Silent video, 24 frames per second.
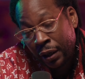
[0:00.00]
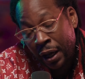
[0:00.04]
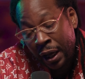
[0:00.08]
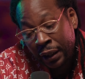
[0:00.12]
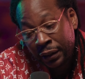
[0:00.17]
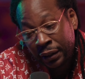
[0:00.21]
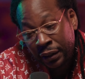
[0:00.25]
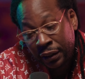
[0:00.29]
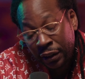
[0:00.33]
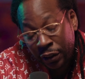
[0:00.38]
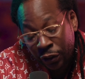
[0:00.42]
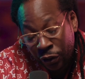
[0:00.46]
I
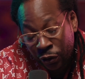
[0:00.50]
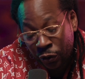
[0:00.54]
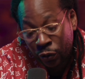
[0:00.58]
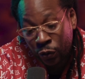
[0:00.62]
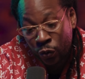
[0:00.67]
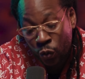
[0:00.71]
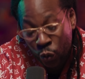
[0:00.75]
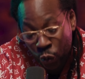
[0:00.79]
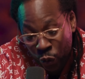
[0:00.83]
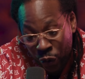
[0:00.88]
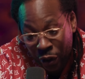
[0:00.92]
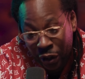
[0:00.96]
still
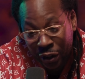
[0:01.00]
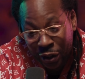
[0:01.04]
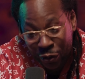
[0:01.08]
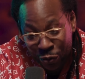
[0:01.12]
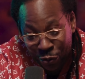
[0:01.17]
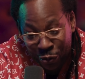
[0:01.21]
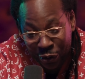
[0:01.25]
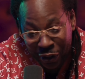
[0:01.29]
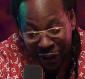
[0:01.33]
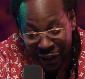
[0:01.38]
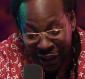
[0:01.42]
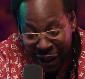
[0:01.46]

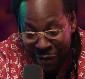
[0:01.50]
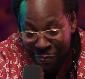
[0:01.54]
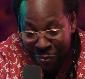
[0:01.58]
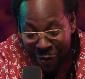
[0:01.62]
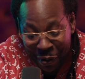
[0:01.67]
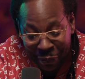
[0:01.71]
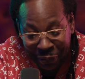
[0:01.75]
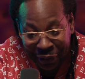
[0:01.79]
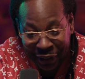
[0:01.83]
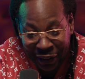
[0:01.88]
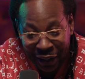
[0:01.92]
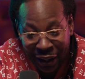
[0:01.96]
really, I
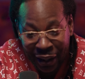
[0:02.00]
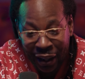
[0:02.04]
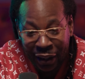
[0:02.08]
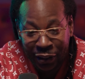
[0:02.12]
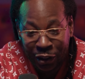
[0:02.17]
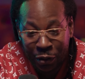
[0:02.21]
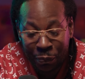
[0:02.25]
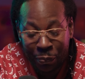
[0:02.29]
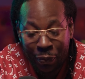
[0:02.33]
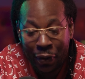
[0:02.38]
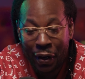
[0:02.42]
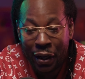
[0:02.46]
promise to God, I
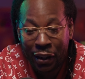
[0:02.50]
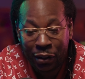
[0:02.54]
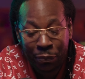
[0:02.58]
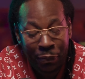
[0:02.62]
surprised